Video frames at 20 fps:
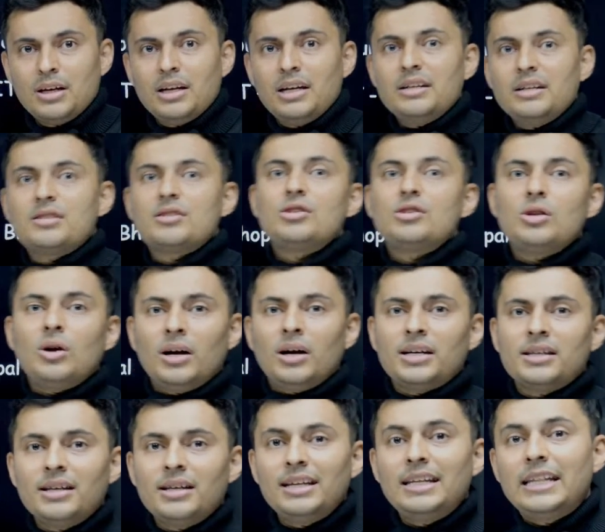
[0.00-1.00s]
it's
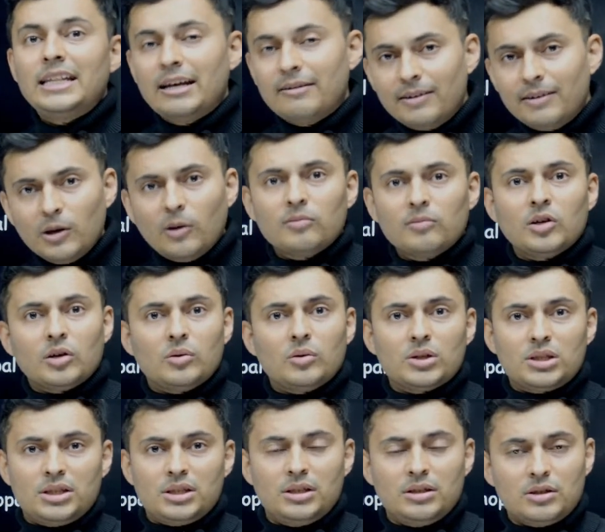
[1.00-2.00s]
not the level of the
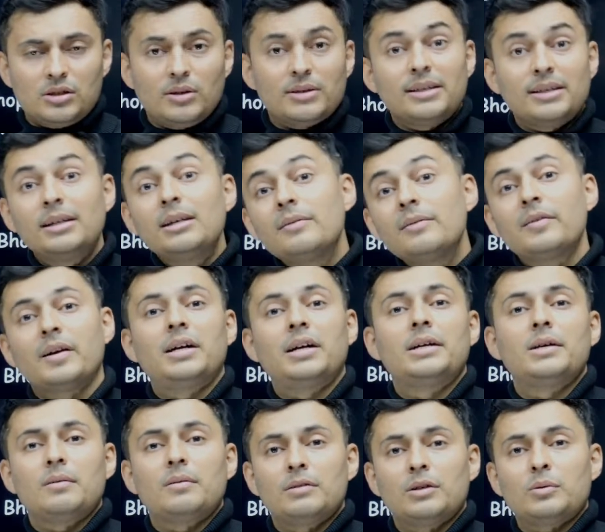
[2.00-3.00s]
questions or the
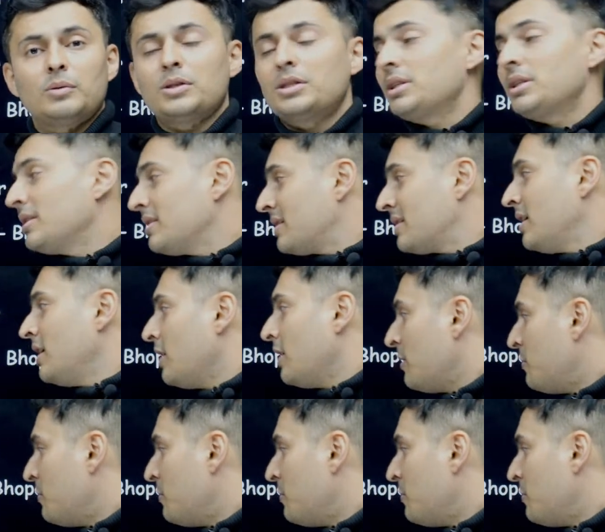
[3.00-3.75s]
difficulty of the questions,